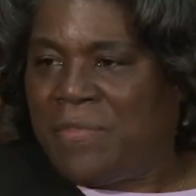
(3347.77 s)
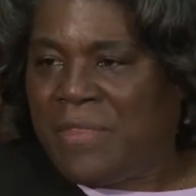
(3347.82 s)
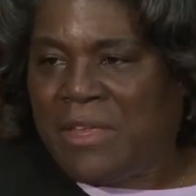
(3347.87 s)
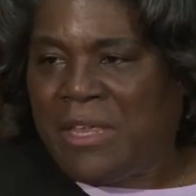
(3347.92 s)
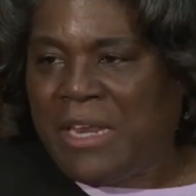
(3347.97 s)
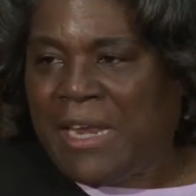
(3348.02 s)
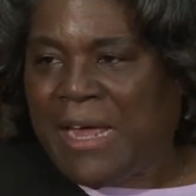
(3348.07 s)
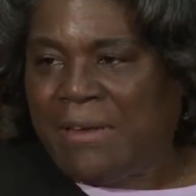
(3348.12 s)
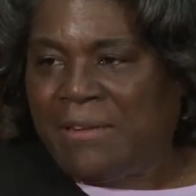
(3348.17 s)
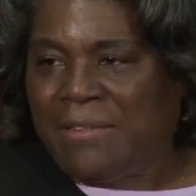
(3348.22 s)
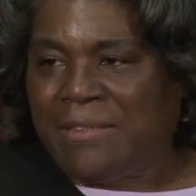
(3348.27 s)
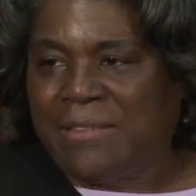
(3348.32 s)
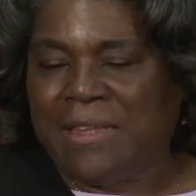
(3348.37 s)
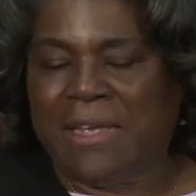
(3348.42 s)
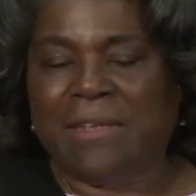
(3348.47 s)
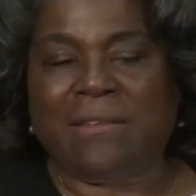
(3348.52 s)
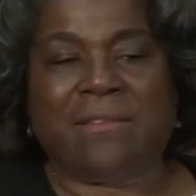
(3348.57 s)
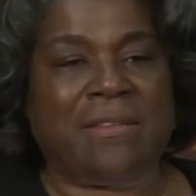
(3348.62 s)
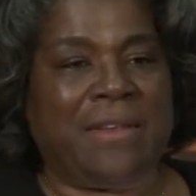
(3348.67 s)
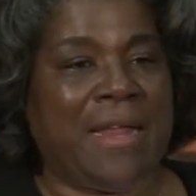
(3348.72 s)
the United
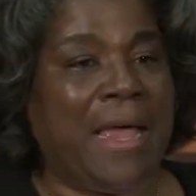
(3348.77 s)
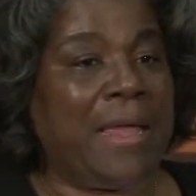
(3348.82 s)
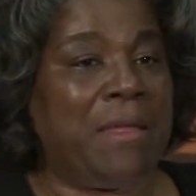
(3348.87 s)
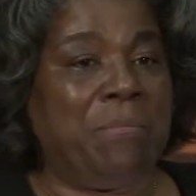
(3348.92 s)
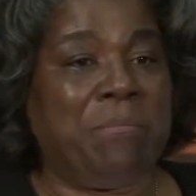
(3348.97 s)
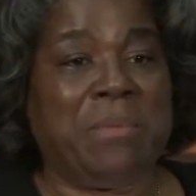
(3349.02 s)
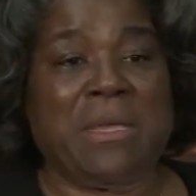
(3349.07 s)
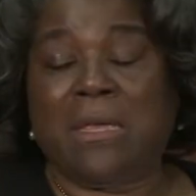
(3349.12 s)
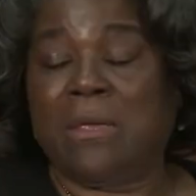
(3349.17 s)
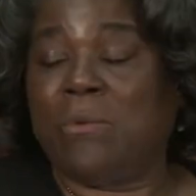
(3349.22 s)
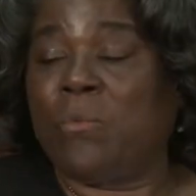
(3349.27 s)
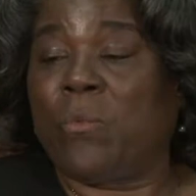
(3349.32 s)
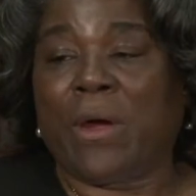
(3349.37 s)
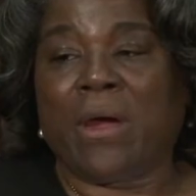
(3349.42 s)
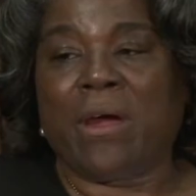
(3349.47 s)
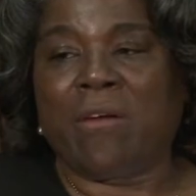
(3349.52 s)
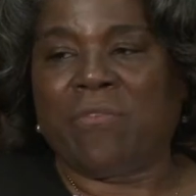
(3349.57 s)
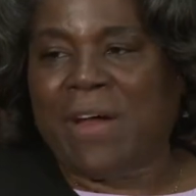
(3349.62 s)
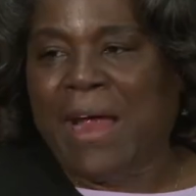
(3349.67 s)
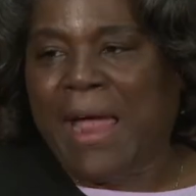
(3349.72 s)
States that I can be
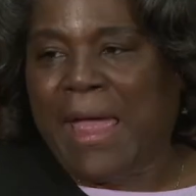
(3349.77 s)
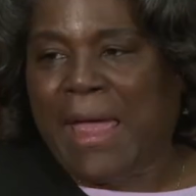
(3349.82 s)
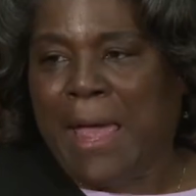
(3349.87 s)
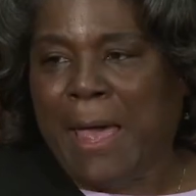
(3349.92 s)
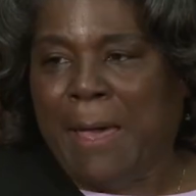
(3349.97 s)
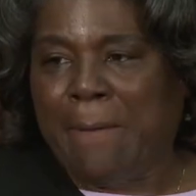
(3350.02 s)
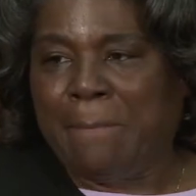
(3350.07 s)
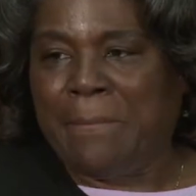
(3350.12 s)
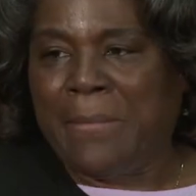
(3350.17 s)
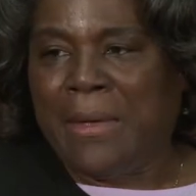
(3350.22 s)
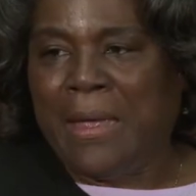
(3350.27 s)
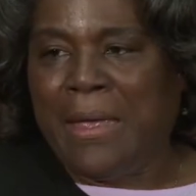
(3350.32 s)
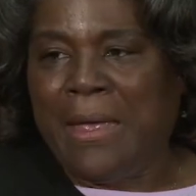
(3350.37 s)
wherever I am.